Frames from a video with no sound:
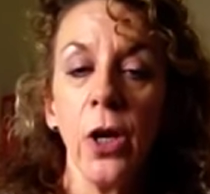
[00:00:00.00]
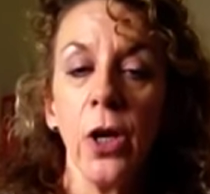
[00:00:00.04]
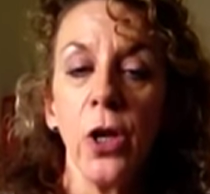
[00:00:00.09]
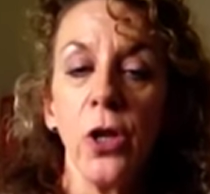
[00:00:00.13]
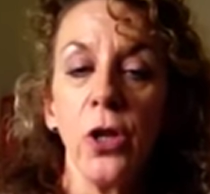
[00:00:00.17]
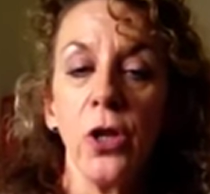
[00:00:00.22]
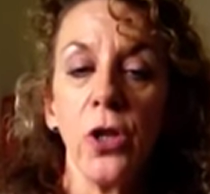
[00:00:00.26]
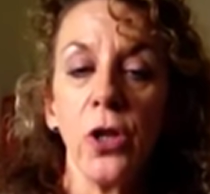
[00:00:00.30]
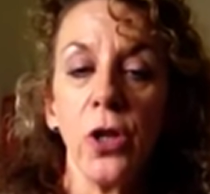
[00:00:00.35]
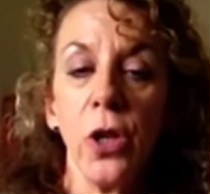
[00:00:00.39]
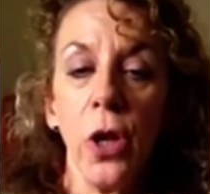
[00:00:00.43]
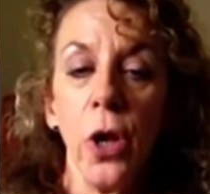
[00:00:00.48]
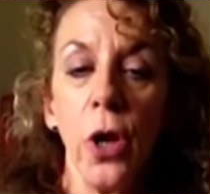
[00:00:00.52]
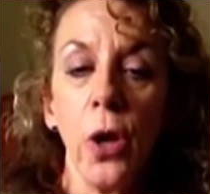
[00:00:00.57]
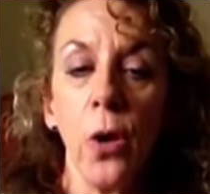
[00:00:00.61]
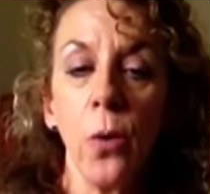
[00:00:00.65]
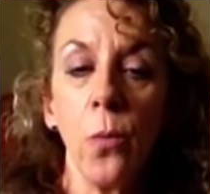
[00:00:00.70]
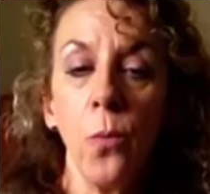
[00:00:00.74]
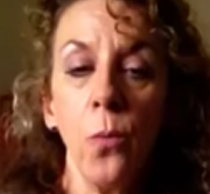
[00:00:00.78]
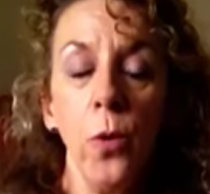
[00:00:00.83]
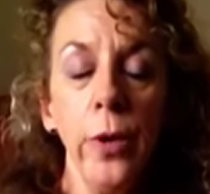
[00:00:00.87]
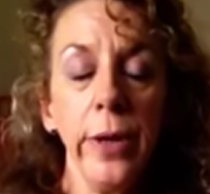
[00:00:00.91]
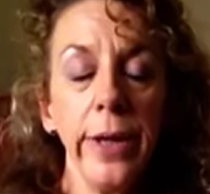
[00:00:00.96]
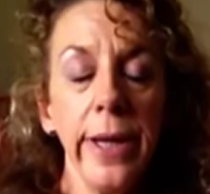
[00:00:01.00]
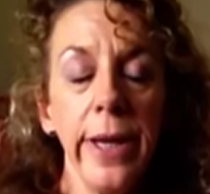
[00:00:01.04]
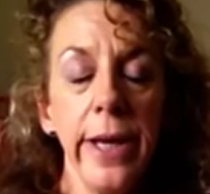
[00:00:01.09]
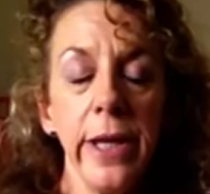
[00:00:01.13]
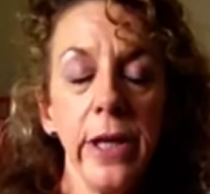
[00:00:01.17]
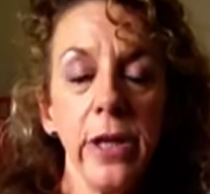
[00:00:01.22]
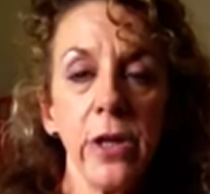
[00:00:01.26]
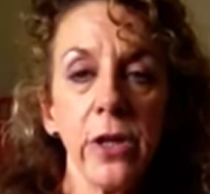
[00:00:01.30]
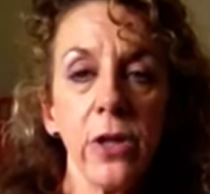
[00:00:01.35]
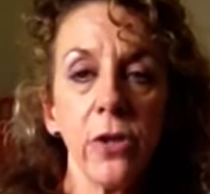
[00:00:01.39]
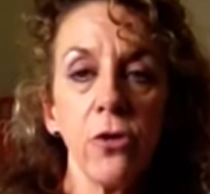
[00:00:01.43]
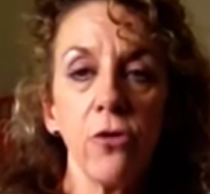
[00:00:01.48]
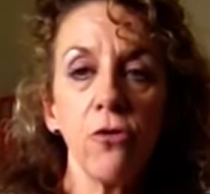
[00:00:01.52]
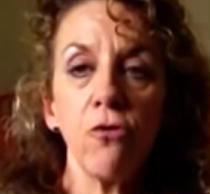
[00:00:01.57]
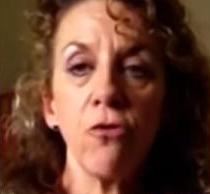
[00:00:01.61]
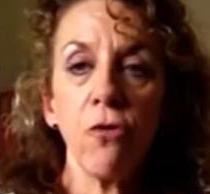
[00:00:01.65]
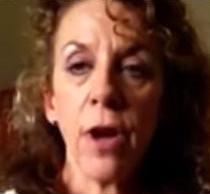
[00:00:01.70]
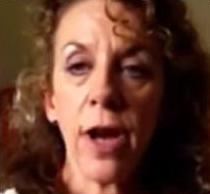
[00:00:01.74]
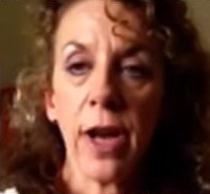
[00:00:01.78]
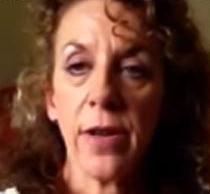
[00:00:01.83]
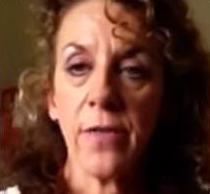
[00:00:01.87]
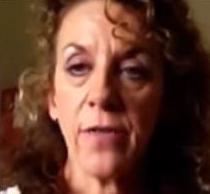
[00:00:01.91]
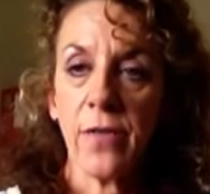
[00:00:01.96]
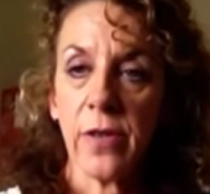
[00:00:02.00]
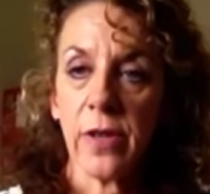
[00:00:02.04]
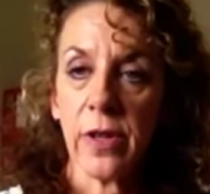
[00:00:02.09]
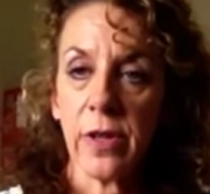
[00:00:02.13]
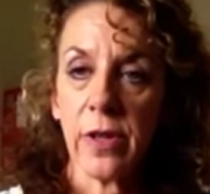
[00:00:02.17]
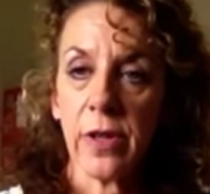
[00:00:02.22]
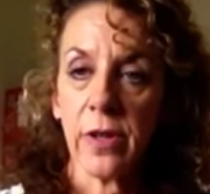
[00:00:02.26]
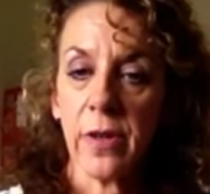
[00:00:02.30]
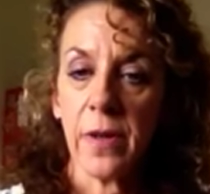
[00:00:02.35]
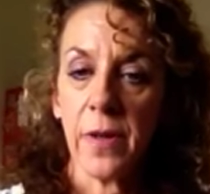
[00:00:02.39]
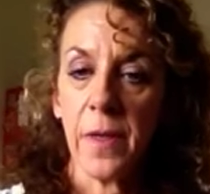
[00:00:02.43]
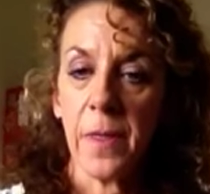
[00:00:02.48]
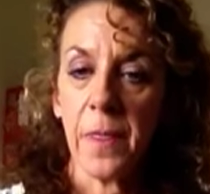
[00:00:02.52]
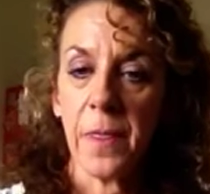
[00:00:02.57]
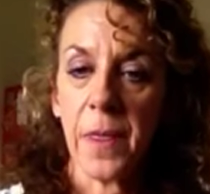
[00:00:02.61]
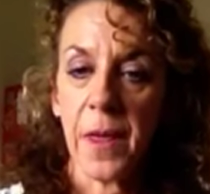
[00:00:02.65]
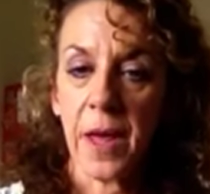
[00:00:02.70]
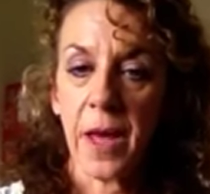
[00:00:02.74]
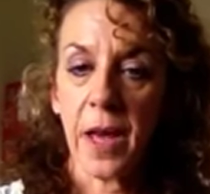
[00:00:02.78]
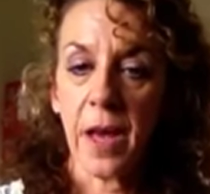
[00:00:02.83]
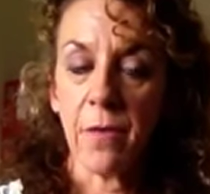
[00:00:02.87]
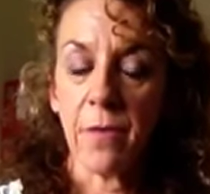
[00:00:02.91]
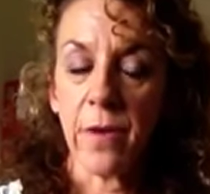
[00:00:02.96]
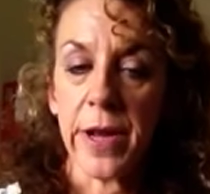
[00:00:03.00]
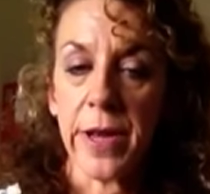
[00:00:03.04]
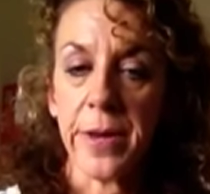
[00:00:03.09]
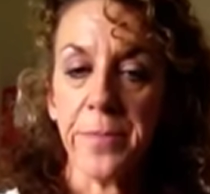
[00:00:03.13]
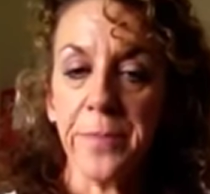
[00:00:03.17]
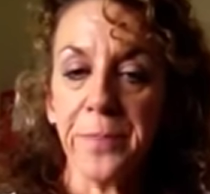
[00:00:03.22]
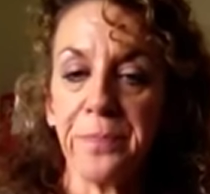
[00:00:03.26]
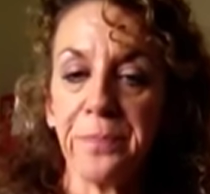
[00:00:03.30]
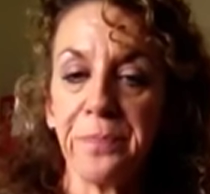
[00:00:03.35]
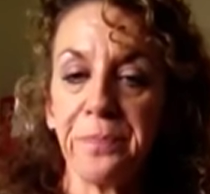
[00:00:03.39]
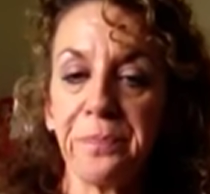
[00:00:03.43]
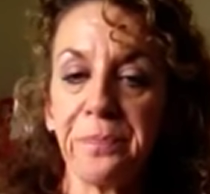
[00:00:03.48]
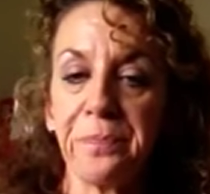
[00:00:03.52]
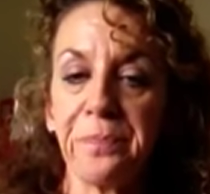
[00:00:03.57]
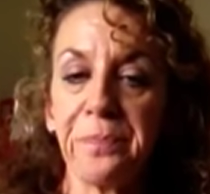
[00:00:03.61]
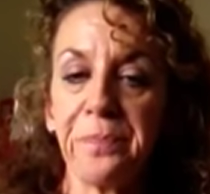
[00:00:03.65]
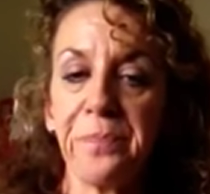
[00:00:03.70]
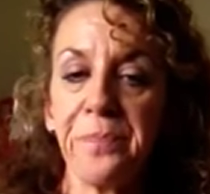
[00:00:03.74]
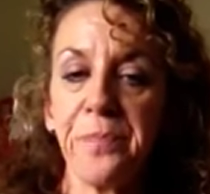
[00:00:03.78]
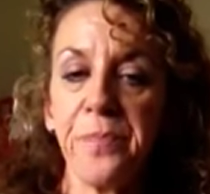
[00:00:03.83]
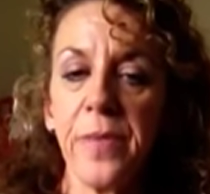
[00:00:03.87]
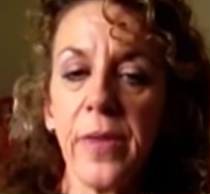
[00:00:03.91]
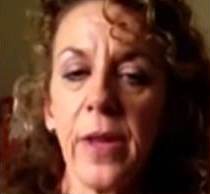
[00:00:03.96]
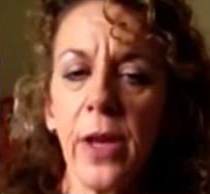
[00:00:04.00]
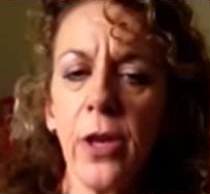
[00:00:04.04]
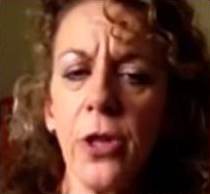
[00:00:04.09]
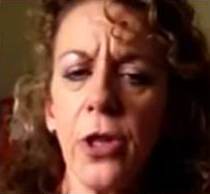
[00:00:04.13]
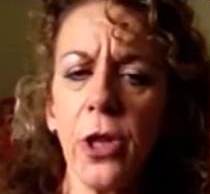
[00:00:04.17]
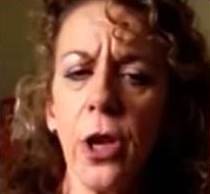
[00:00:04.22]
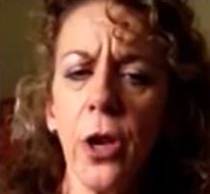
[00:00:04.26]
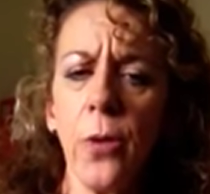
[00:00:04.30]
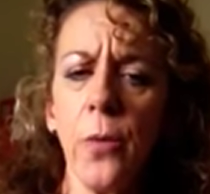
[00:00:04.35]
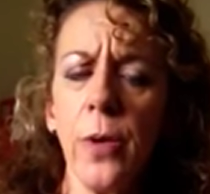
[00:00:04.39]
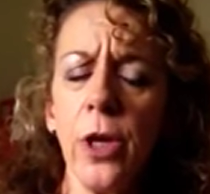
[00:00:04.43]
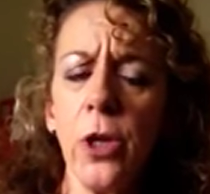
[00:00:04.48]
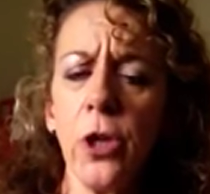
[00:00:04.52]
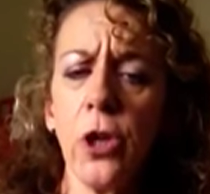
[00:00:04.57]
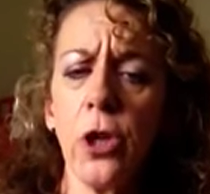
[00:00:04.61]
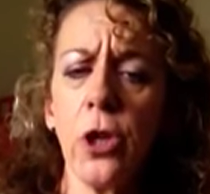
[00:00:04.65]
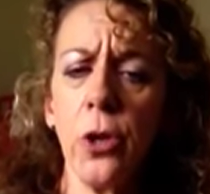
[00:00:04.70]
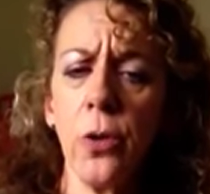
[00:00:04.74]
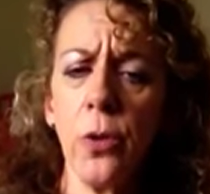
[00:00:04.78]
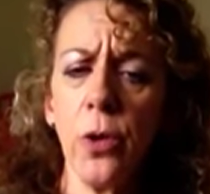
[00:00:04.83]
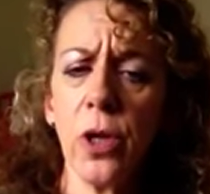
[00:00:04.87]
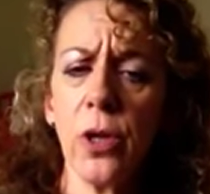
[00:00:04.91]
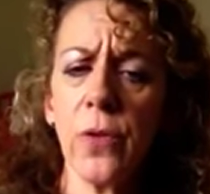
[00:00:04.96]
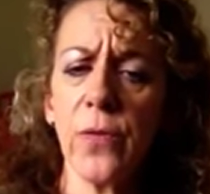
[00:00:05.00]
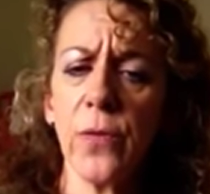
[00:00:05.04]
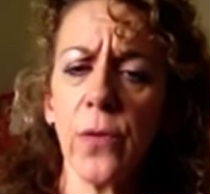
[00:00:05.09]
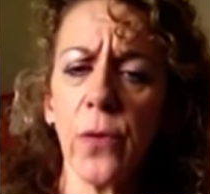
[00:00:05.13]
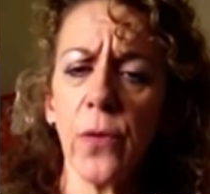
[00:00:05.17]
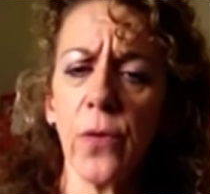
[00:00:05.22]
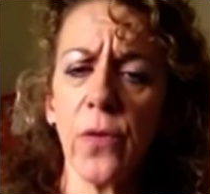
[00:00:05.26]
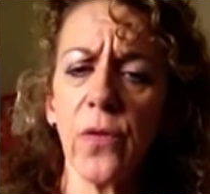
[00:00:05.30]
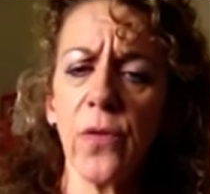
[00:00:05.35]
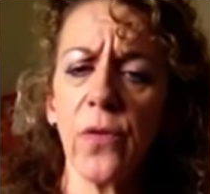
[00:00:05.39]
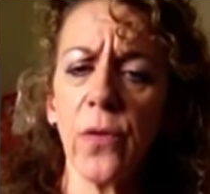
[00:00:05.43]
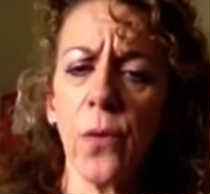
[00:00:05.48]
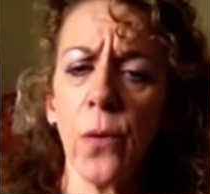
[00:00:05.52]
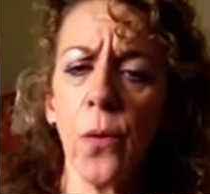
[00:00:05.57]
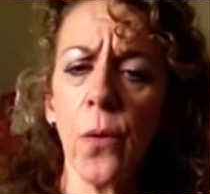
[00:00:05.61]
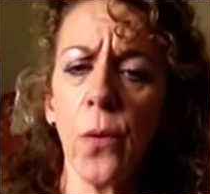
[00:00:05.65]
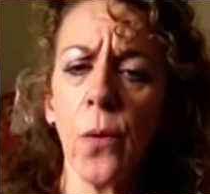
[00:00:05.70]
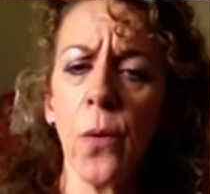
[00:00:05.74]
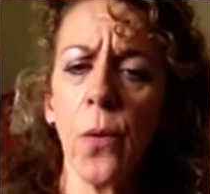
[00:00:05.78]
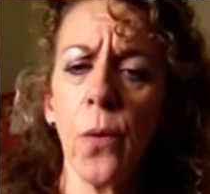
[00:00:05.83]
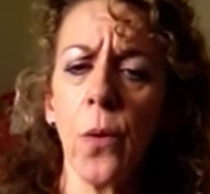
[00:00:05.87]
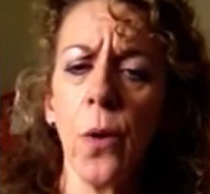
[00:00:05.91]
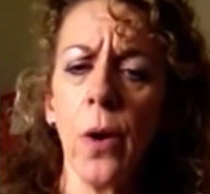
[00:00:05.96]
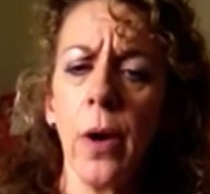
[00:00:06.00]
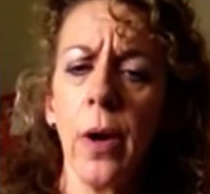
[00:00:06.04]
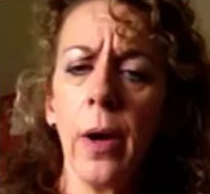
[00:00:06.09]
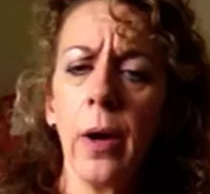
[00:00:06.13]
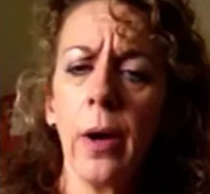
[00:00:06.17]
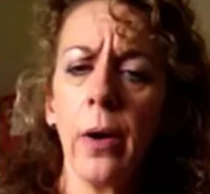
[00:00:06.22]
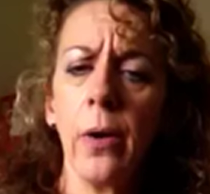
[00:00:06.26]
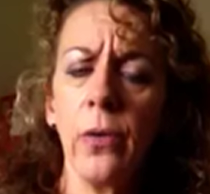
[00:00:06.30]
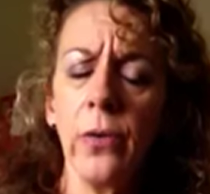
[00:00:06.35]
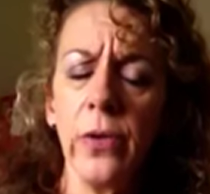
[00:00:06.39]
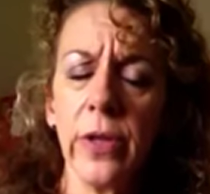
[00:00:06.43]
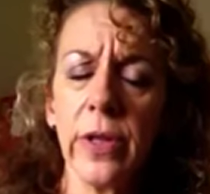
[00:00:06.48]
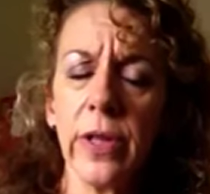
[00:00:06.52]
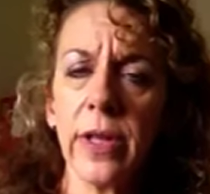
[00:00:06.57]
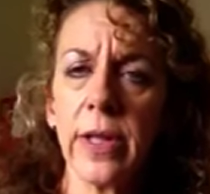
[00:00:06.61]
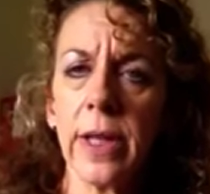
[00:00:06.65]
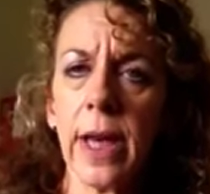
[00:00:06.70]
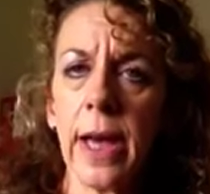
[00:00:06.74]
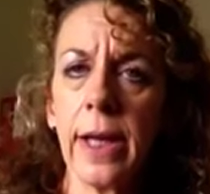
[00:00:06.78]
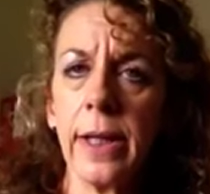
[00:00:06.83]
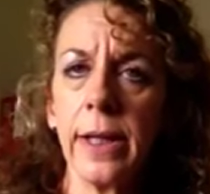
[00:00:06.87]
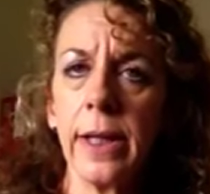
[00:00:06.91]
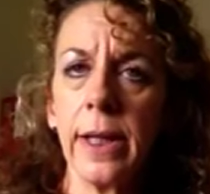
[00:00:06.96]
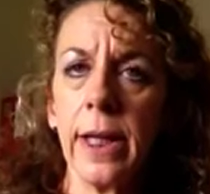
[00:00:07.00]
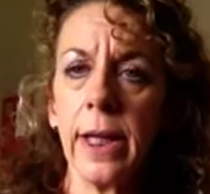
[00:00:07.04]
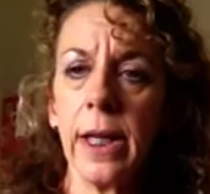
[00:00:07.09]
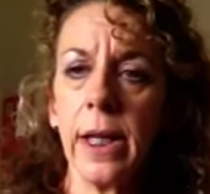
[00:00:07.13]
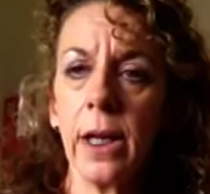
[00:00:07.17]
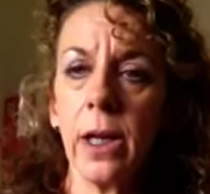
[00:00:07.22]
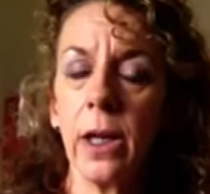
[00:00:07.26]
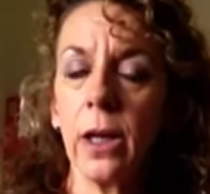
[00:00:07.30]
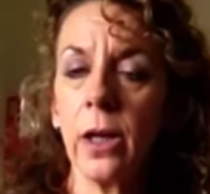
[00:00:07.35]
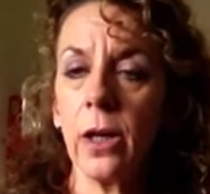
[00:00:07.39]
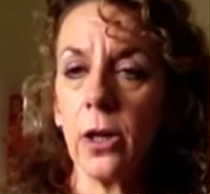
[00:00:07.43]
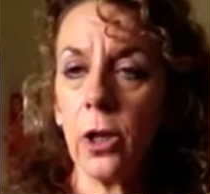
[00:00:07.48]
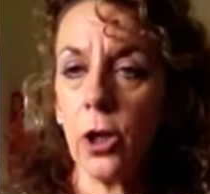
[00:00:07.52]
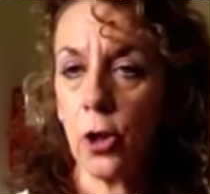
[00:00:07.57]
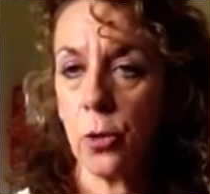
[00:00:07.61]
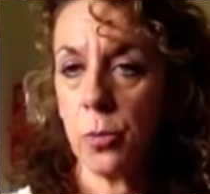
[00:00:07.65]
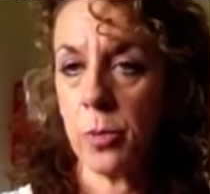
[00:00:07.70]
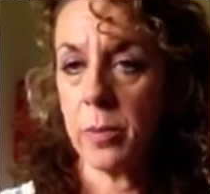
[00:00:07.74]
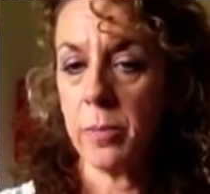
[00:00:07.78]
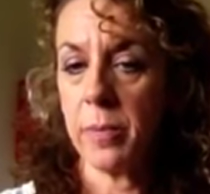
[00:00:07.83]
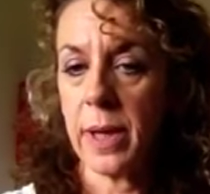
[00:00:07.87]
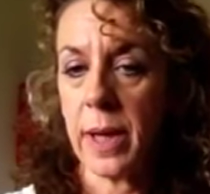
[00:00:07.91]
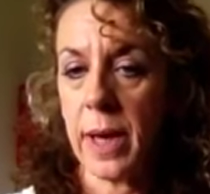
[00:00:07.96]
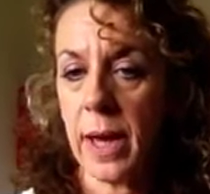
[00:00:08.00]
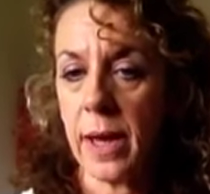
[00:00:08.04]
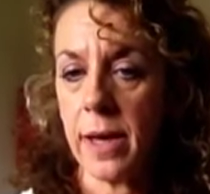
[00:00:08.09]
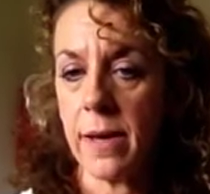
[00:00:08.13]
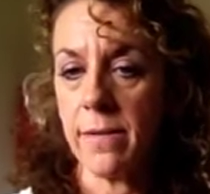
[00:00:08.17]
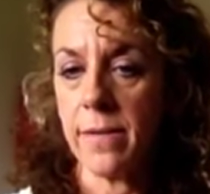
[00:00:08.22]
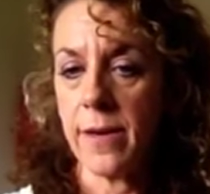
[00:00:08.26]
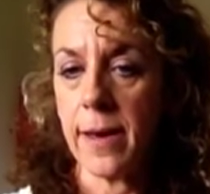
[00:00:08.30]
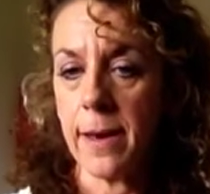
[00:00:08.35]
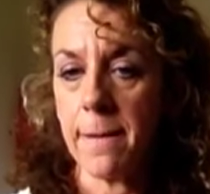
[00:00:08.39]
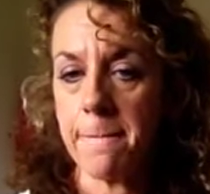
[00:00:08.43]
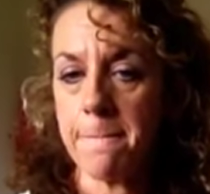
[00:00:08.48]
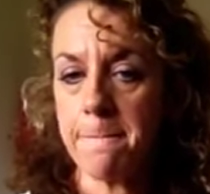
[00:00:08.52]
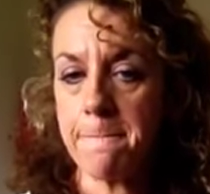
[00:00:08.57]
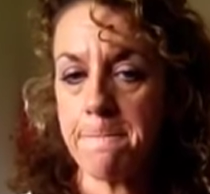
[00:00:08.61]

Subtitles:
So, what is driver's theory? So it's useful for understanding human behaviour,